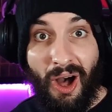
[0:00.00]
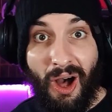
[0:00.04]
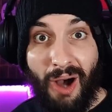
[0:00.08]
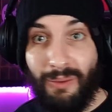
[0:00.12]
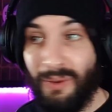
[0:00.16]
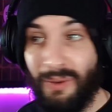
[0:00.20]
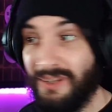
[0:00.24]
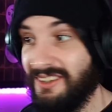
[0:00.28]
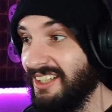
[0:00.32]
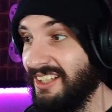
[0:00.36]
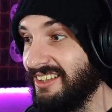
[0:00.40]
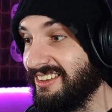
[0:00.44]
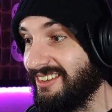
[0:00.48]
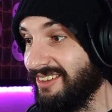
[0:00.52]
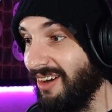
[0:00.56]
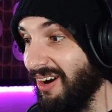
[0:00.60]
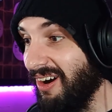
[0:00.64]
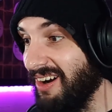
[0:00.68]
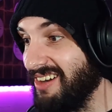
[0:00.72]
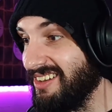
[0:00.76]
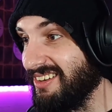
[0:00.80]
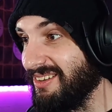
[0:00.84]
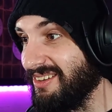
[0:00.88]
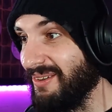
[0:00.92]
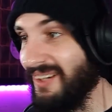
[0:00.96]
What the
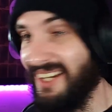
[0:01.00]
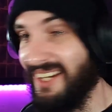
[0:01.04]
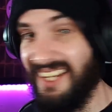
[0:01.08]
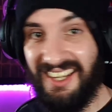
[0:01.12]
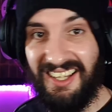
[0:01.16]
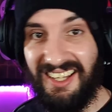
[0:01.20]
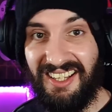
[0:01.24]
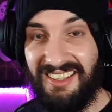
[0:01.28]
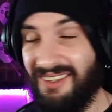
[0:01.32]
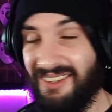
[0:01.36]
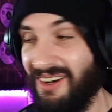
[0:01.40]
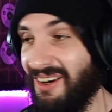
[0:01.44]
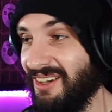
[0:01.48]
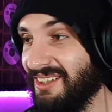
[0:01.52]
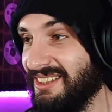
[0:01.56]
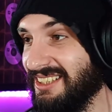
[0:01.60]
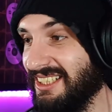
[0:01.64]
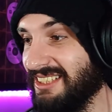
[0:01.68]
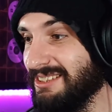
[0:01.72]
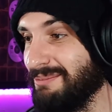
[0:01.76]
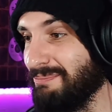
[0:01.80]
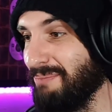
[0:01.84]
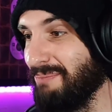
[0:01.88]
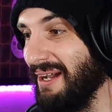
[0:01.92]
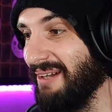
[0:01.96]
dog did? The dog
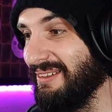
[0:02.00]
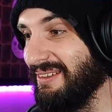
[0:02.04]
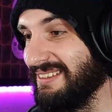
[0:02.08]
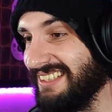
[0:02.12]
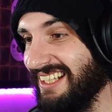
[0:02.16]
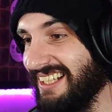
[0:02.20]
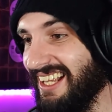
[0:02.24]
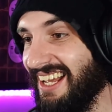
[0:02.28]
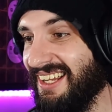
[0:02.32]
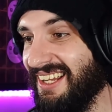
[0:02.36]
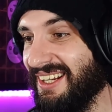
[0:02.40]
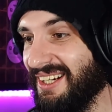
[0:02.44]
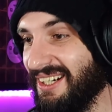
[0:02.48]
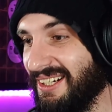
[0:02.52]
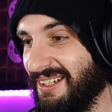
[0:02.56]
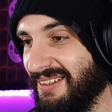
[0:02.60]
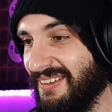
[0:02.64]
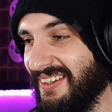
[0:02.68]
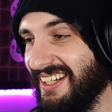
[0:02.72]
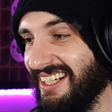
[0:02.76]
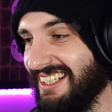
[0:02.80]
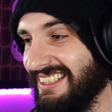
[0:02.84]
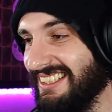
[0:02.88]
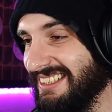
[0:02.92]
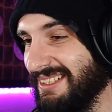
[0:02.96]
just bounced like
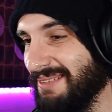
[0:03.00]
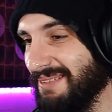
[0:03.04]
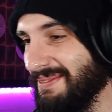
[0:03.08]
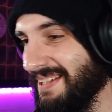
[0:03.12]
crazy,